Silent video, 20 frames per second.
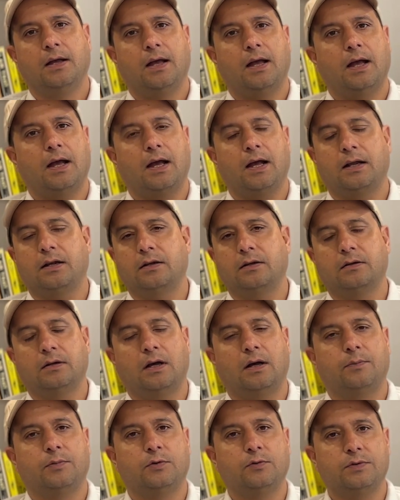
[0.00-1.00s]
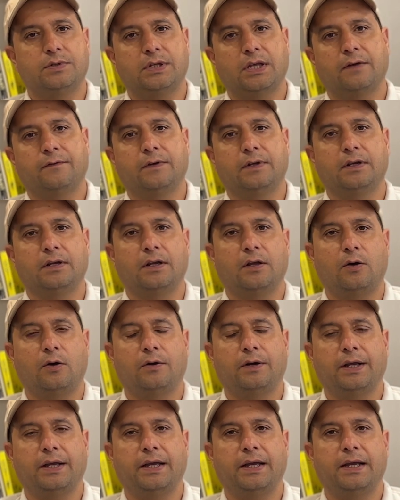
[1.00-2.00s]
and up to 7
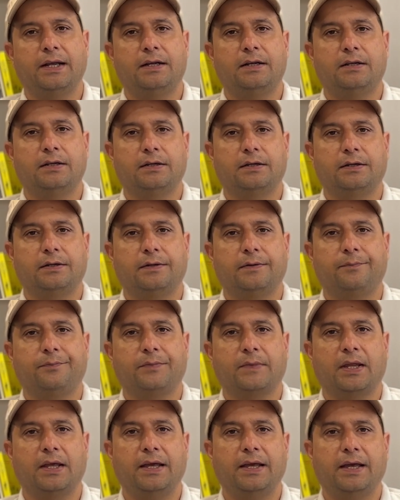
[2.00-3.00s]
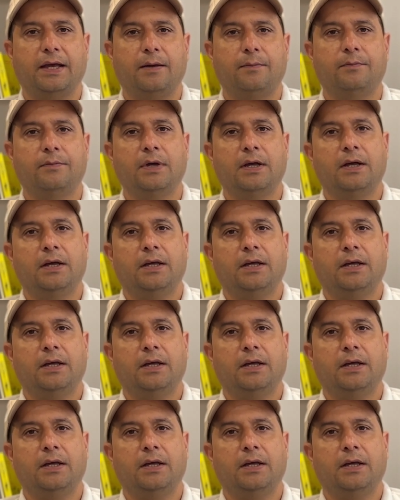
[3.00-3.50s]
or 8 uh, a.m.